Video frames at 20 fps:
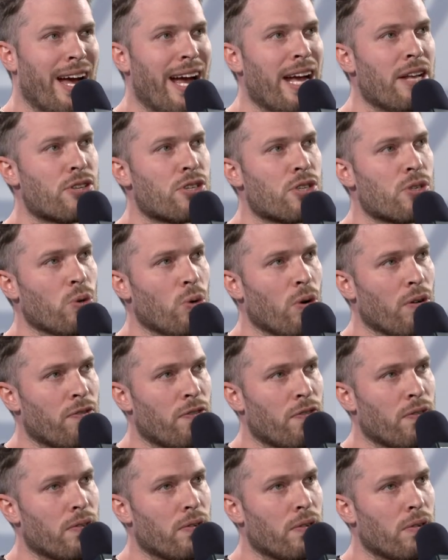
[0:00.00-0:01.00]
It's sort
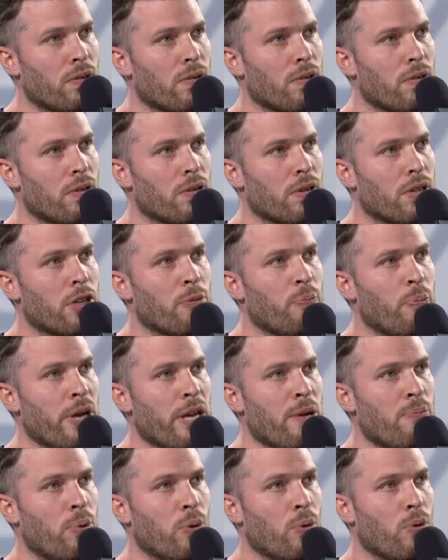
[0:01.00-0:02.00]
of the
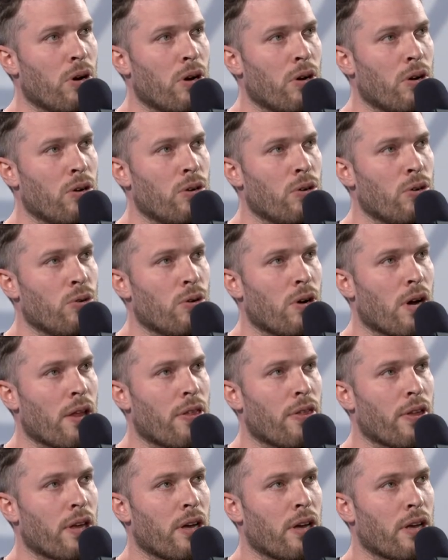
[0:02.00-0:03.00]
people who I
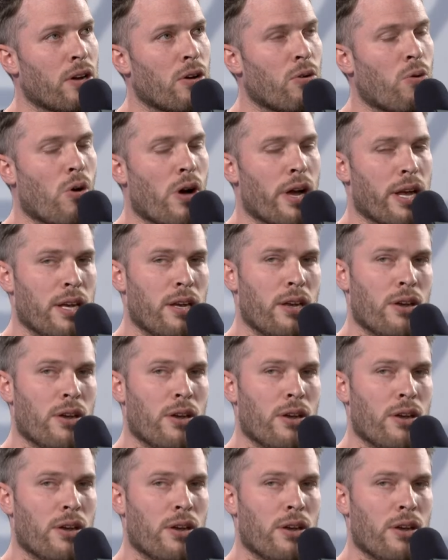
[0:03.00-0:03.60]
think are quite